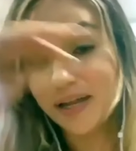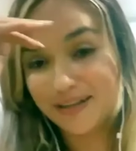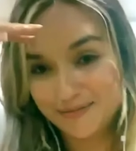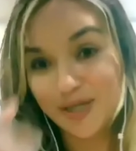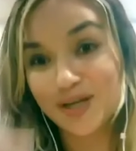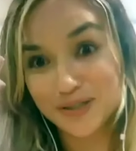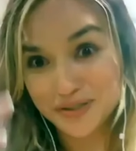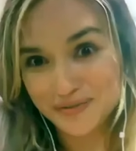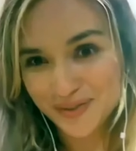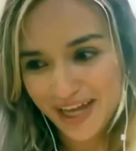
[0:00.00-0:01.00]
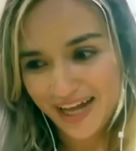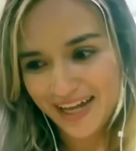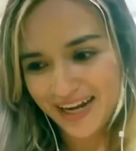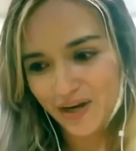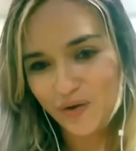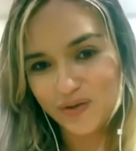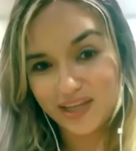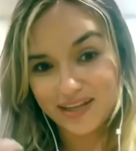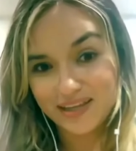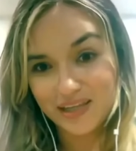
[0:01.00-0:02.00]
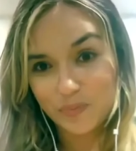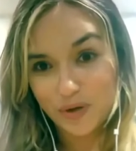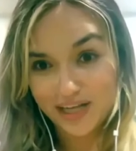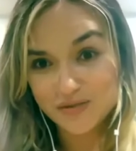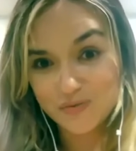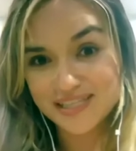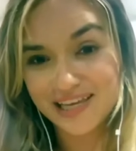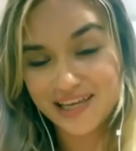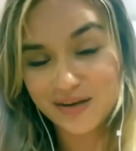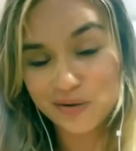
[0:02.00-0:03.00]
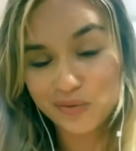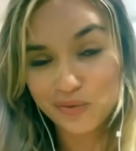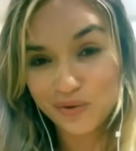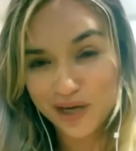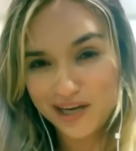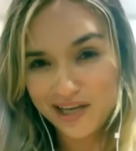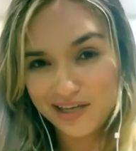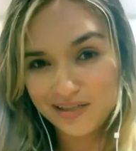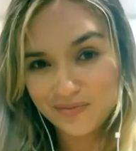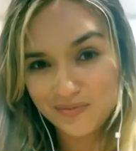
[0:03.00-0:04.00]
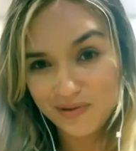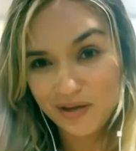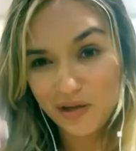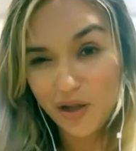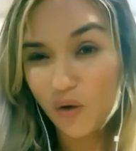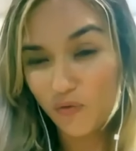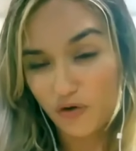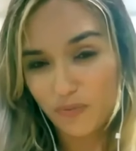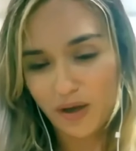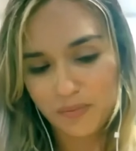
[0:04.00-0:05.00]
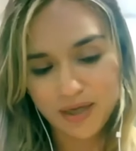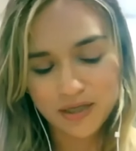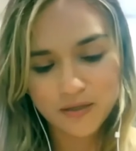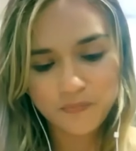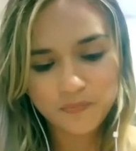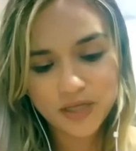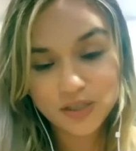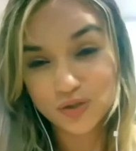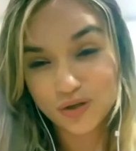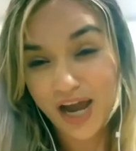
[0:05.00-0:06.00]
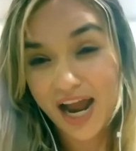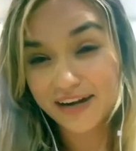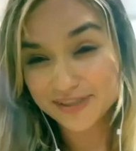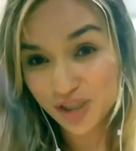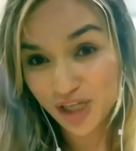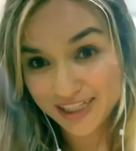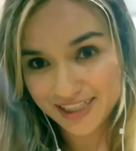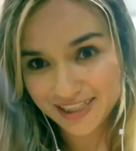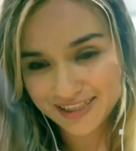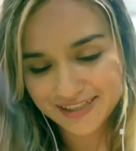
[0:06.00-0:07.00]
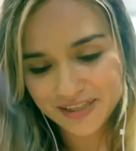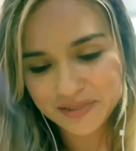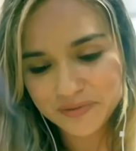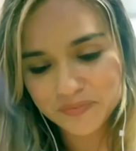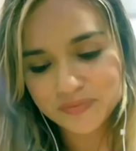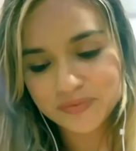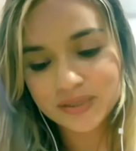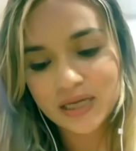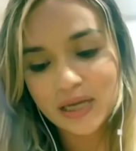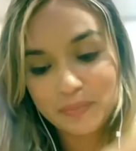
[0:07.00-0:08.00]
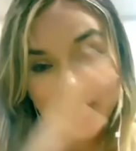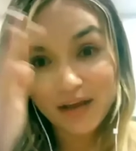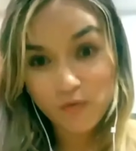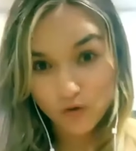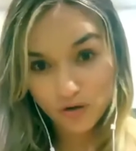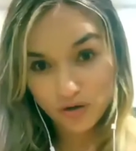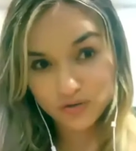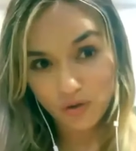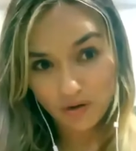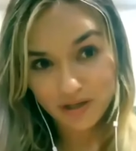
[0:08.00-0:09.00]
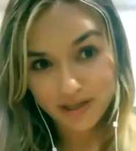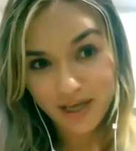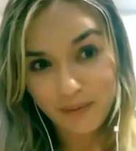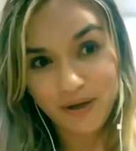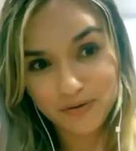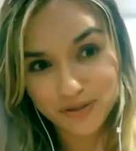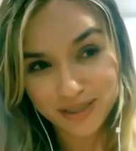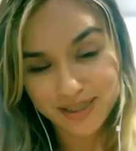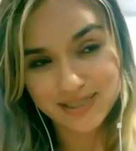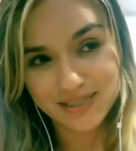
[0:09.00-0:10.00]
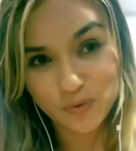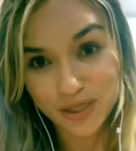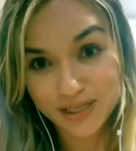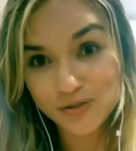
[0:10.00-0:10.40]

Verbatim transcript: But because of that, I knew that the price was like really low for my min. So I rejected, but I forgot totally about the Disney week.